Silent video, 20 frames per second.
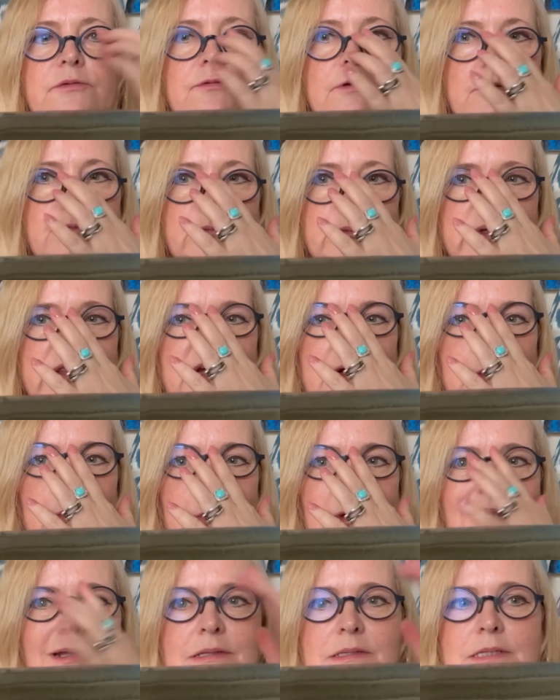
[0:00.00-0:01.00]
wrong with the
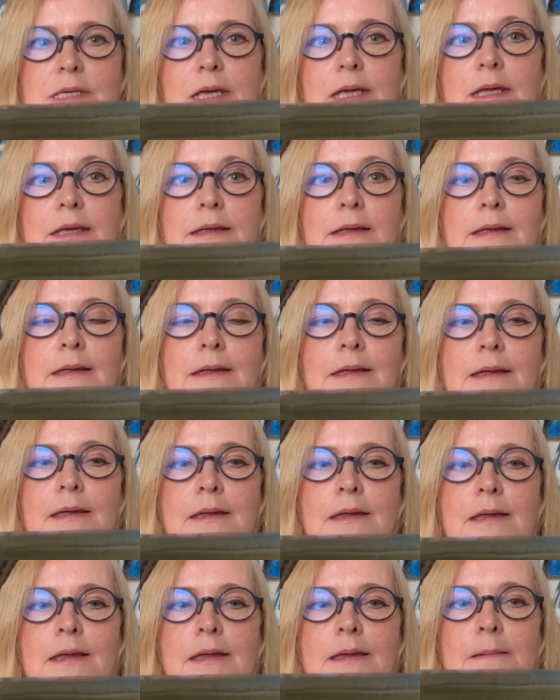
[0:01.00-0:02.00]
quality,
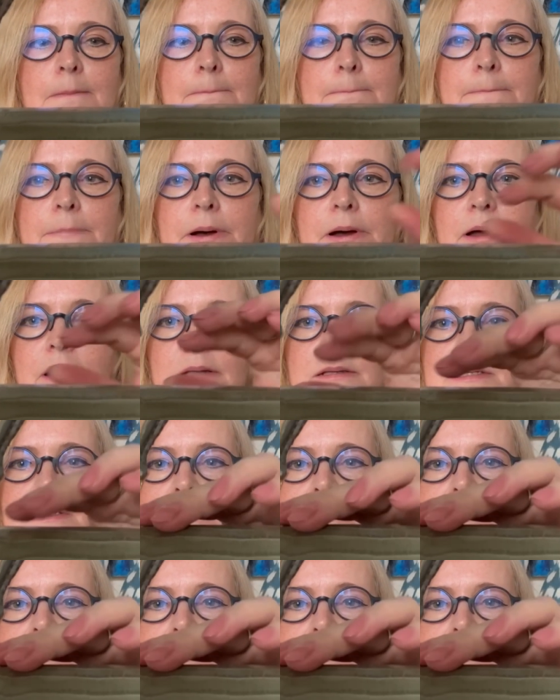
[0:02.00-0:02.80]
but